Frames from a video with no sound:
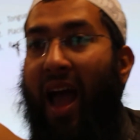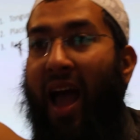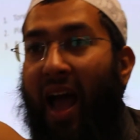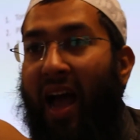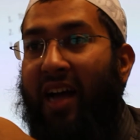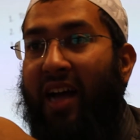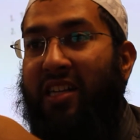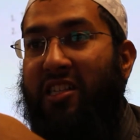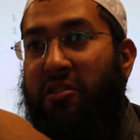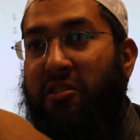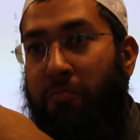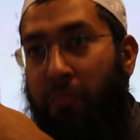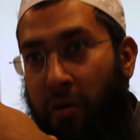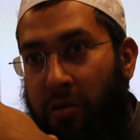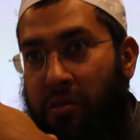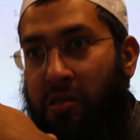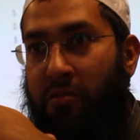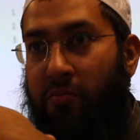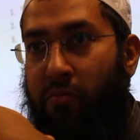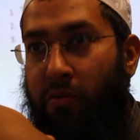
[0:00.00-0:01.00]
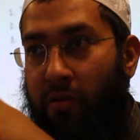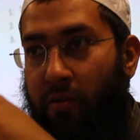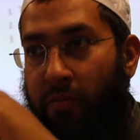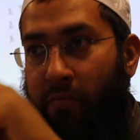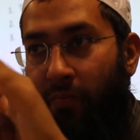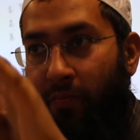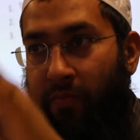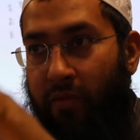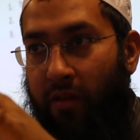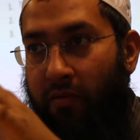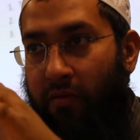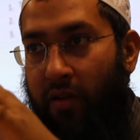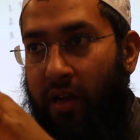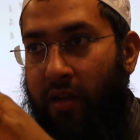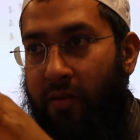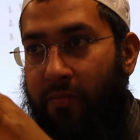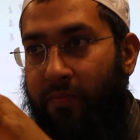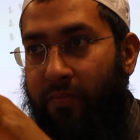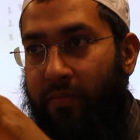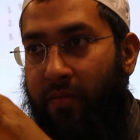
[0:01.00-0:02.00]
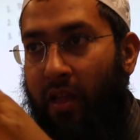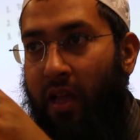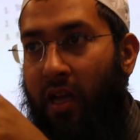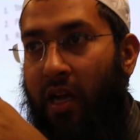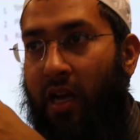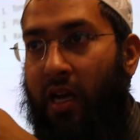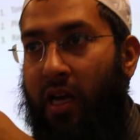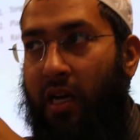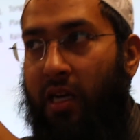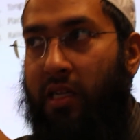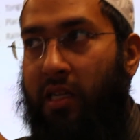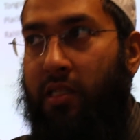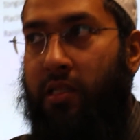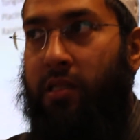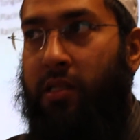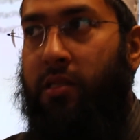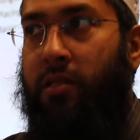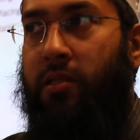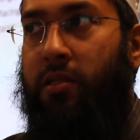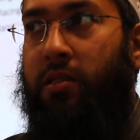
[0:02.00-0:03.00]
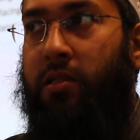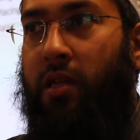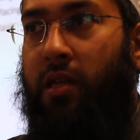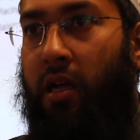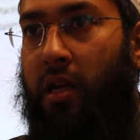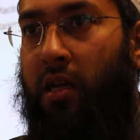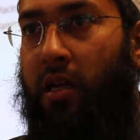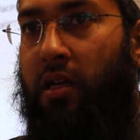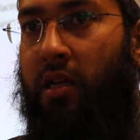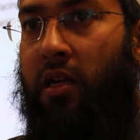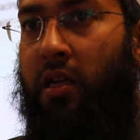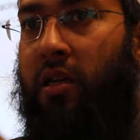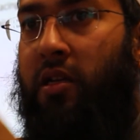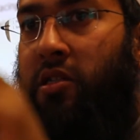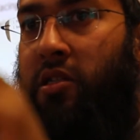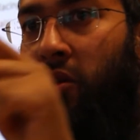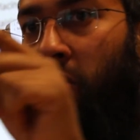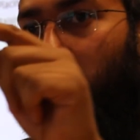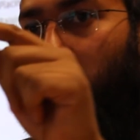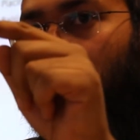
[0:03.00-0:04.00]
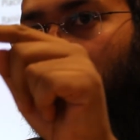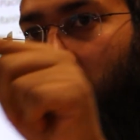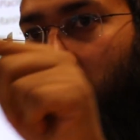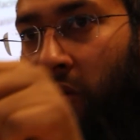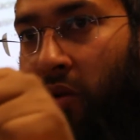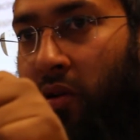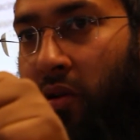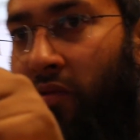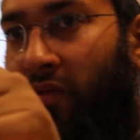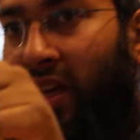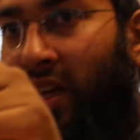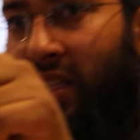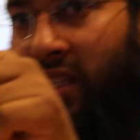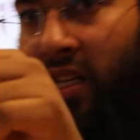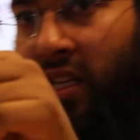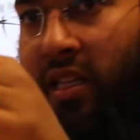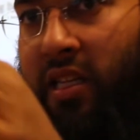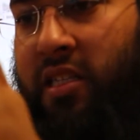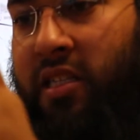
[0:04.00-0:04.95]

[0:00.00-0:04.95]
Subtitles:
as possible, right? Allah. So work on raising the